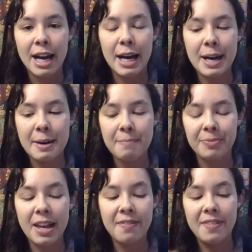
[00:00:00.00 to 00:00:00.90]
and
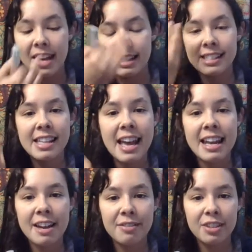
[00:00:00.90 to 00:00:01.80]
then
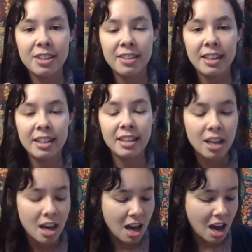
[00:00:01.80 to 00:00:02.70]
set
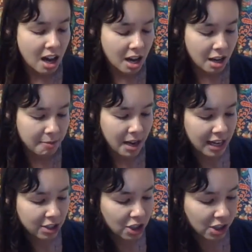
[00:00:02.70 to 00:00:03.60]
everything.
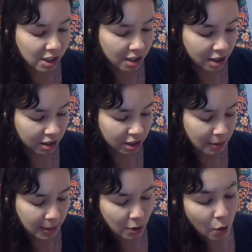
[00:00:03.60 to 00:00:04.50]

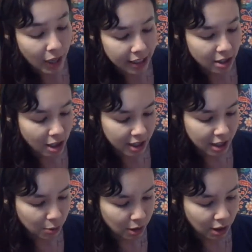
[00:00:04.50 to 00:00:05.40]
To be quite
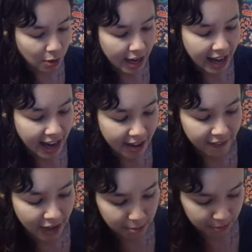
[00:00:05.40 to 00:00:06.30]
honest with you,
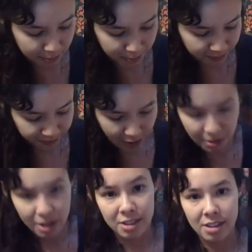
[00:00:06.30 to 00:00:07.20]
I'm
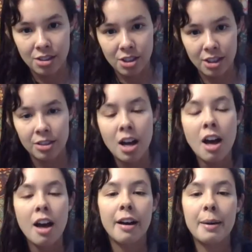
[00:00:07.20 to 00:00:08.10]
honest on this channel.
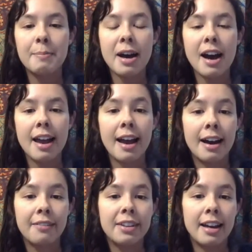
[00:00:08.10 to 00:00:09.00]
I
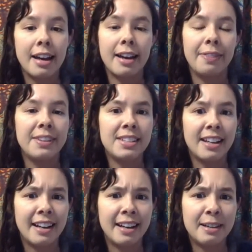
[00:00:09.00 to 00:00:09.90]
haven't had the
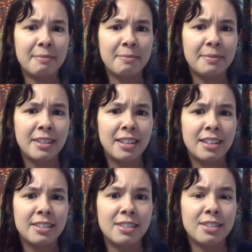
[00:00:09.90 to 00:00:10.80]
time
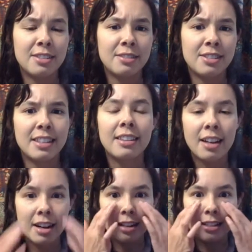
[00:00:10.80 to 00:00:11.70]
to sit
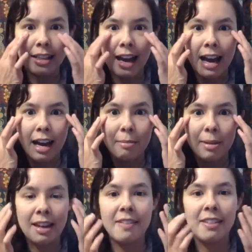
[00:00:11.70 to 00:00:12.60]
there and dab
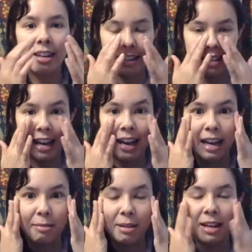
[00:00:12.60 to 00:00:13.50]
and then
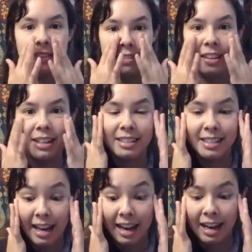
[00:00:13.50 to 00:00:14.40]
dab and then
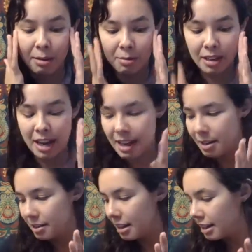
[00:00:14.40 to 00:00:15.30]
dab.
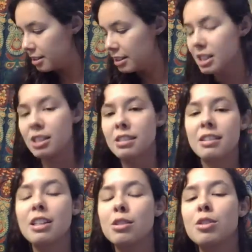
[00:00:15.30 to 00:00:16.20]

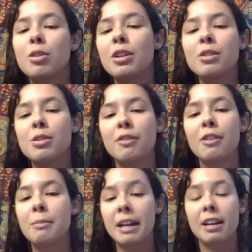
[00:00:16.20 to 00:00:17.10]
These tutorials are
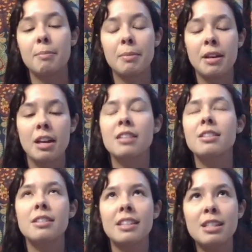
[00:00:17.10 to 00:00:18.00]
for makeup.
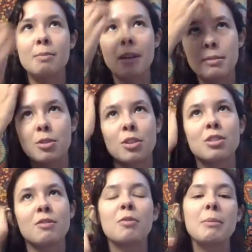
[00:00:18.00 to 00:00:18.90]
These makeup
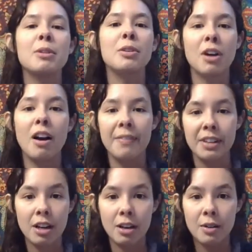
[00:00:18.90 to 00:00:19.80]
tutorials are for women who are on
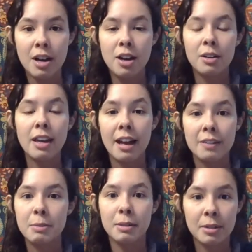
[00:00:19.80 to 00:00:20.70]
the go. They have
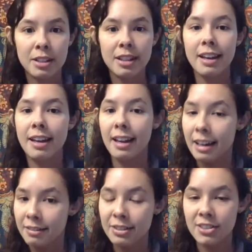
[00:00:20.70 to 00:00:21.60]
to be at work
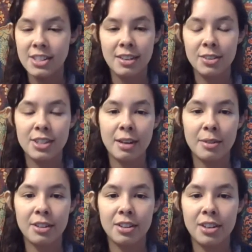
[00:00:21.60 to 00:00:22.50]
every single day,
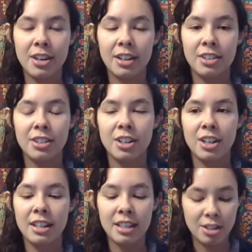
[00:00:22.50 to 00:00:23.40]
whether or not you're in a
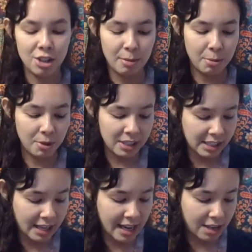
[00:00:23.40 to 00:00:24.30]
hurry because you're a
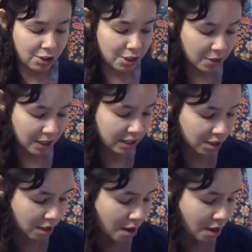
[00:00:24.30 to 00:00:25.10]
barista and a student,